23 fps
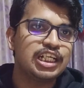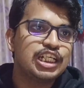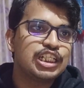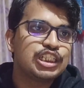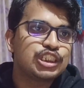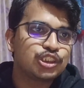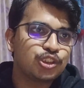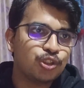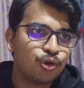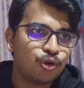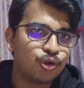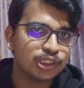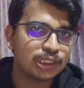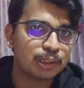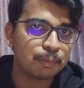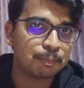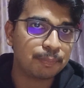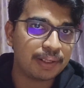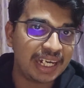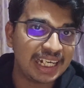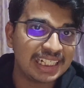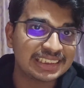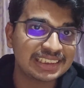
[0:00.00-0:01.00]
So the
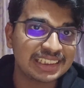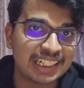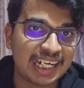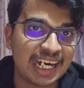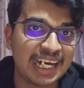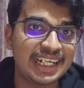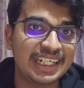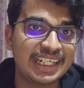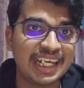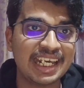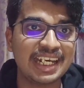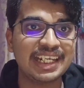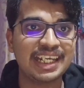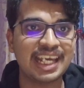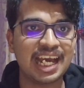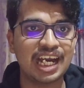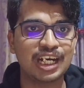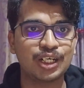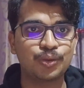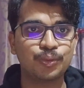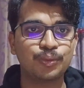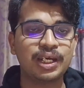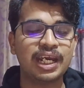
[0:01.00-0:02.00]
base
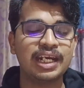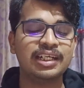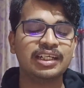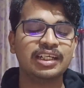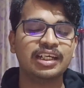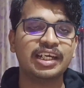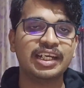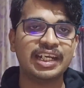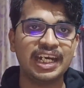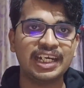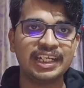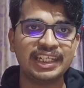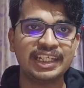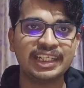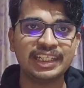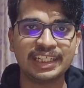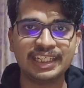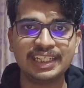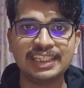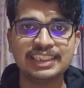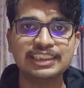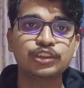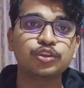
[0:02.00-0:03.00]
criteria to get a rating
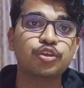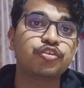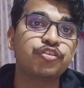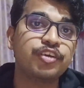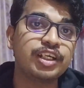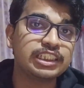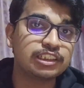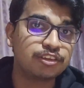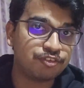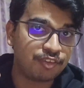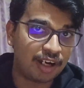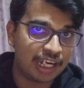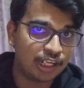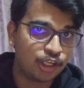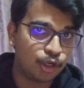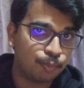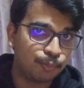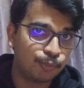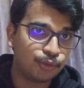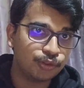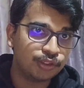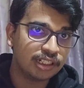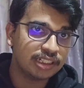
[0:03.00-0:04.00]
is to face 5
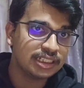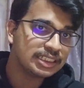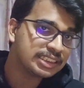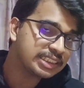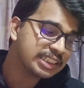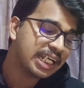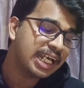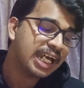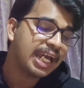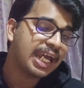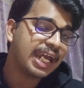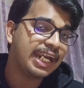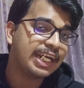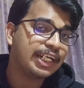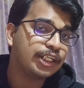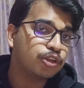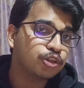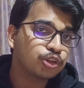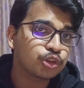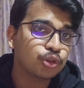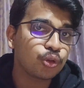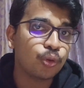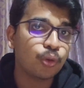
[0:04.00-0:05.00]
opponents and
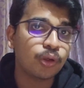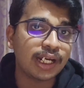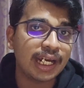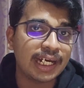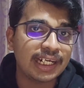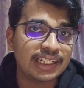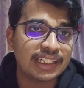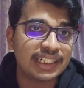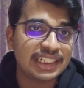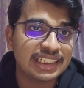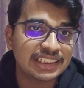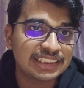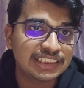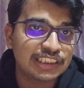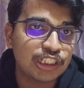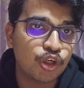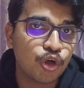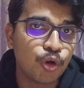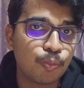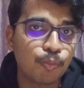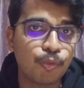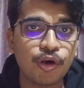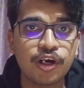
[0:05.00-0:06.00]
to score at least
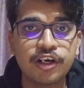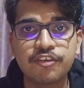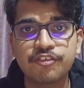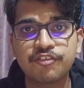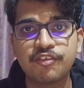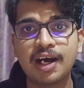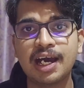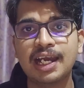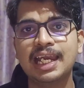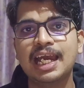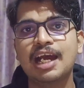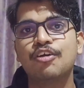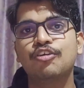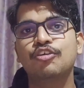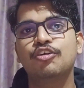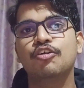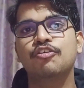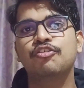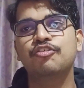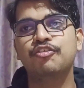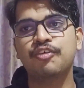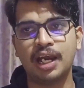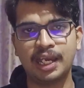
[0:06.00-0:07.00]
0.5 out
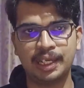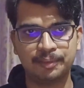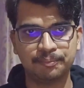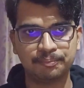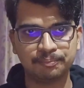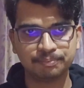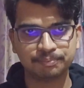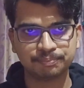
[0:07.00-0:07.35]
of 5.